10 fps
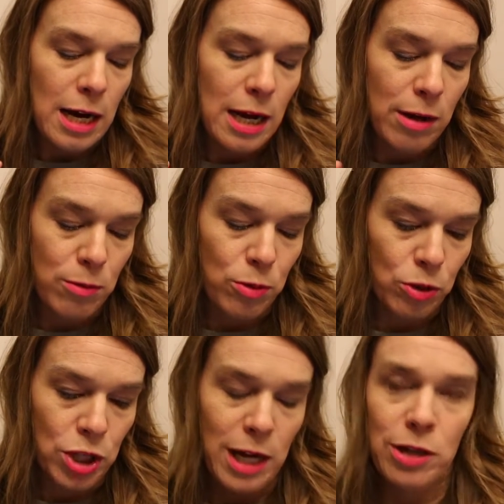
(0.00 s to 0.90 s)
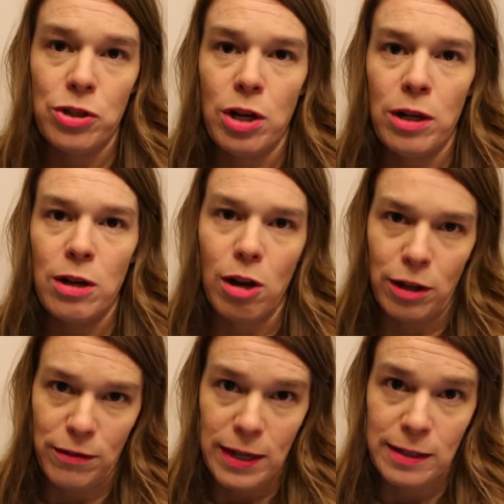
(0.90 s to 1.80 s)
it will change on all
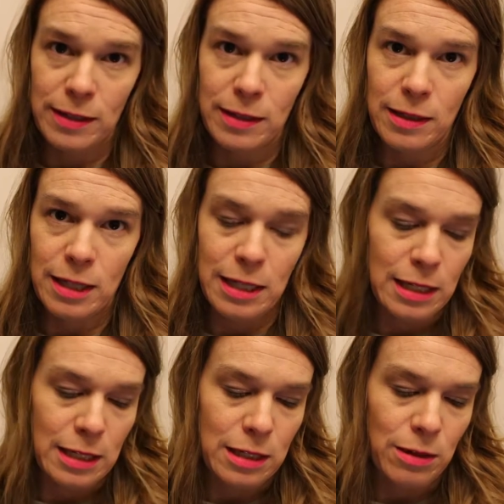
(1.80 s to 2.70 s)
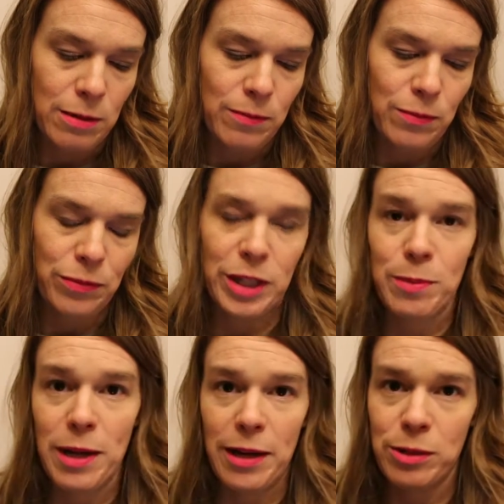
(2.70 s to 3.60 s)
devices. And let's
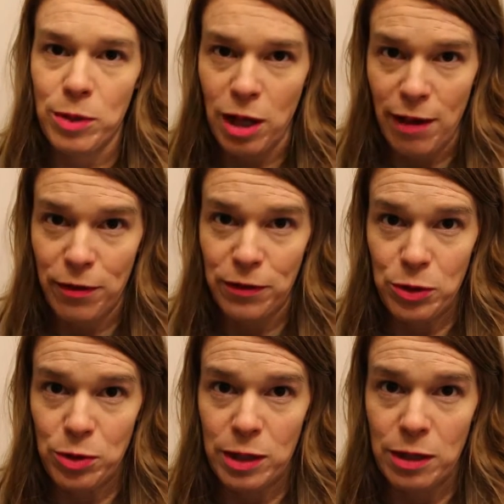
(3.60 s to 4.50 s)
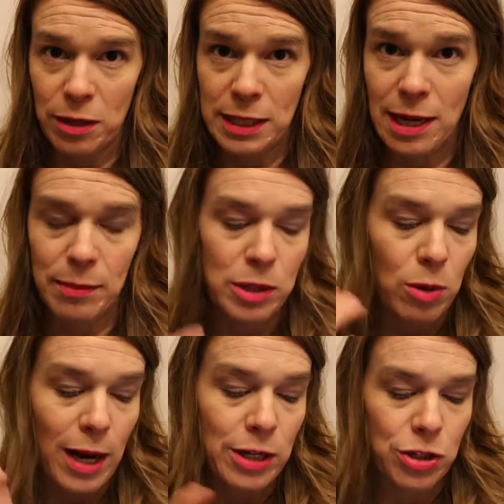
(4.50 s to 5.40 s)
be honest, we all have our phones with us all the time.
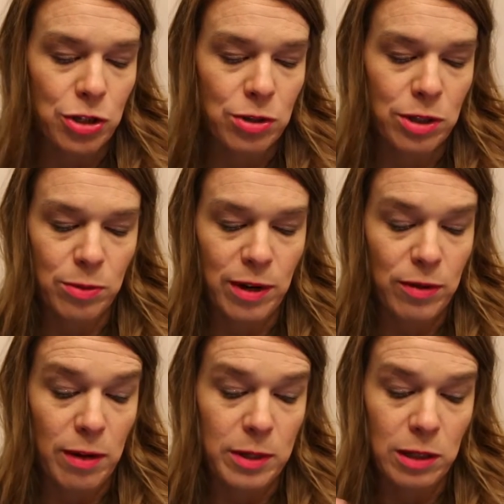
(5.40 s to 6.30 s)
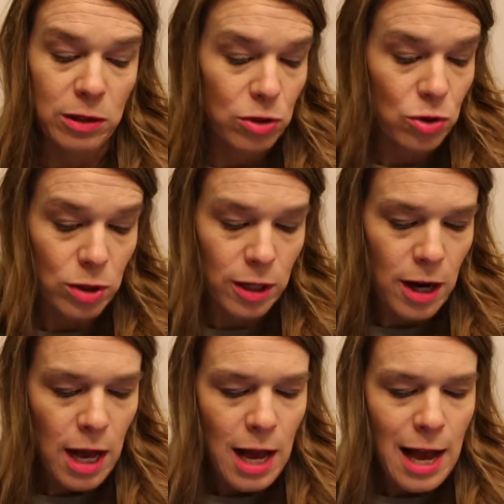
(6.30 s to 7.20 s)
So I just use this whenever I'm in the store,
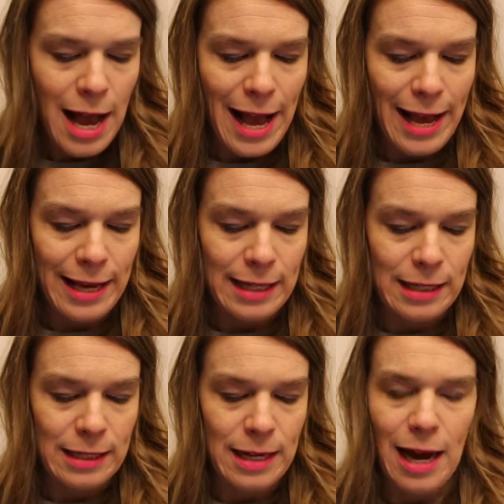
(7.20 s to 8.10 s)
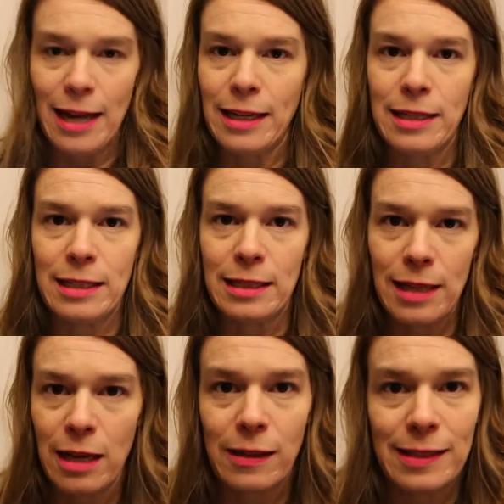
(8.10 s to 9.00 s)
and I can
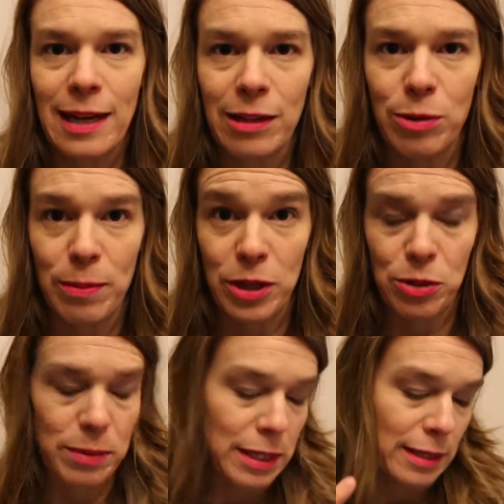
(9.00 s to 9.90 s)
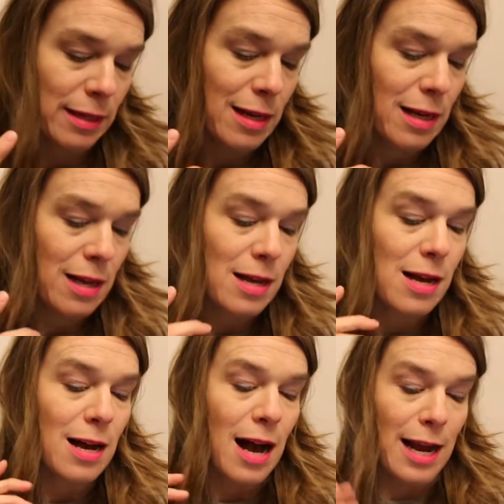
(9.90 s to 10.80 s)
tell exactly what measurements
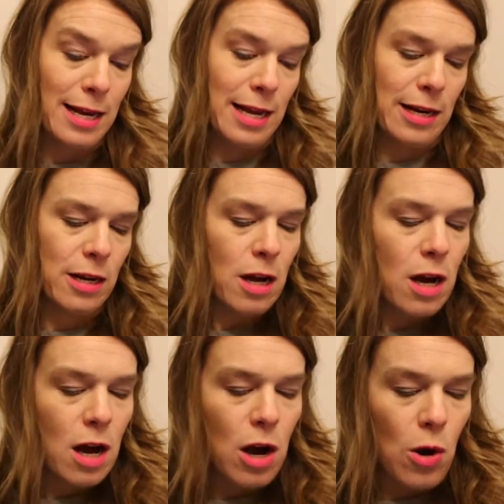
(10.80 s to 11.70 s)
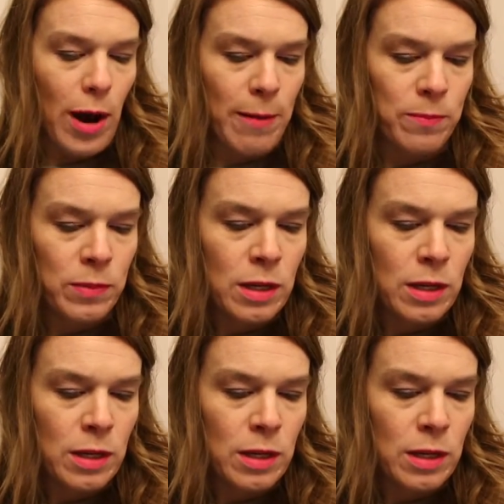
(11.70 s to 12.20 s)
I need. Okay,